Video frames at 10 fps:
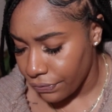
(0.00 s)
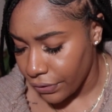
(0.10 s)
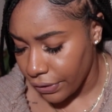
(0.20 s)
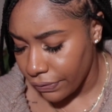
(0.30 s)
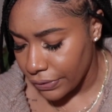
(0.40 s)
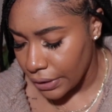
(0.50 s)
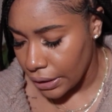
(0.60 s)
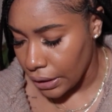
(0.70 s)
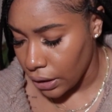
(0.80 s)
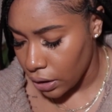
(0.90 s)

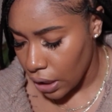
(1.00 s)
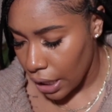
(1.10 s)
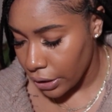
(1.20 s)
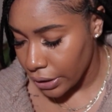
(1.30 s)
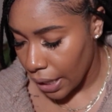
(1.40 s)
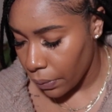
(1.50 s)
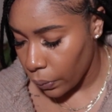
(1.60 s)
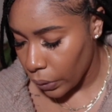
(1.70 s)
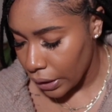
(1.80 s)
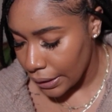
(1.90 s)
$15, I
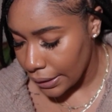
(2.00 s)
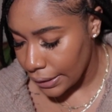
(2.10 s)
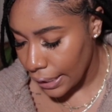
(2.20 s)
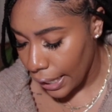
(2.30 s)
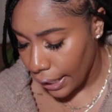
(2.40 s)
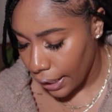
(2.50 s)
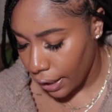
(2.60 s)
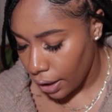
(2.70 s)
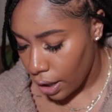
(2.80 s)
want to say.